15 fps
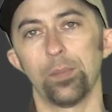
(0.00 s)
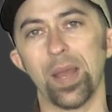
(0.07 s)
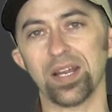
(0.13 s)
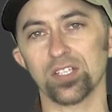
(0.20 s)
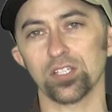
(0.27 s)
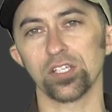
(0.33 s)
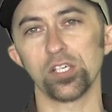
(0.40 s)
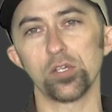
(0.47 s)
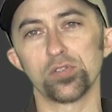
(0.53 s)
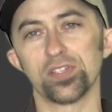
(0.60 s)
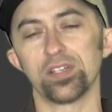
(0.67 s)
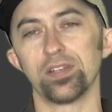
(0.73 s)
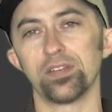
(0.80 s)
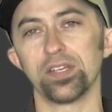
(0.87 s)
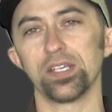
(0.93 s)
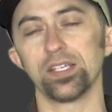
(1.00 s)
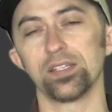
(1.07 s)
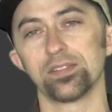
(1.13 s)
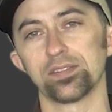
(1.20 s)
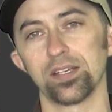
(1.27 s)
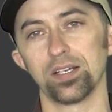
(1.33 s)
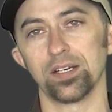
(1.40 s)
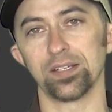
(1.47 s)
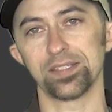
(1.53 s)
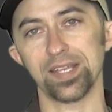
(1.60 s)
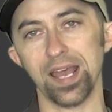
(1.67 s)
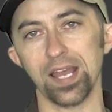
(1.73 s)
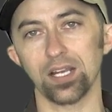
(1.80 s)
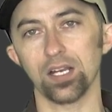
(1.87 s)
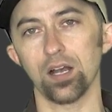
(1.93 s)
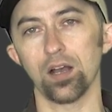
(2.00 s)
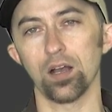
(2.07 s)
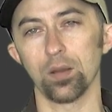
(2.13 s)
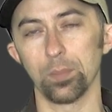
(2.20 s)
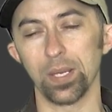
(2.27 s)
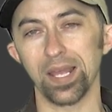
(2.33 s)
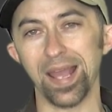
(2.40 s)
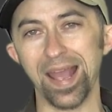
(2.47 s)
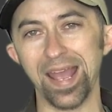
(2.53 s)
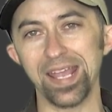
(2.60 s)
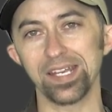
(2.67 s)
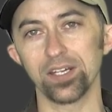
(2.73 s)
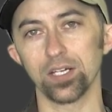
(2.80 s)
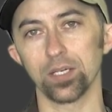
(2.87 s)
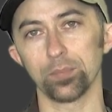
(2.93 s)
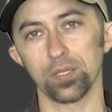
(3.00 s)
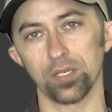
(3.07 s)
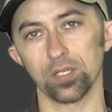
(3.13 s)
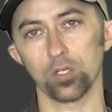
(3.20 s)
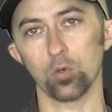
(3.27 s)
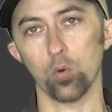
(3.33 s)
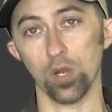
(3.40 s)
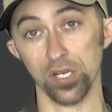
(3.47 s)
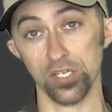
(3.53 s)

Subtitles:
actually using these TACCOM 8-up quad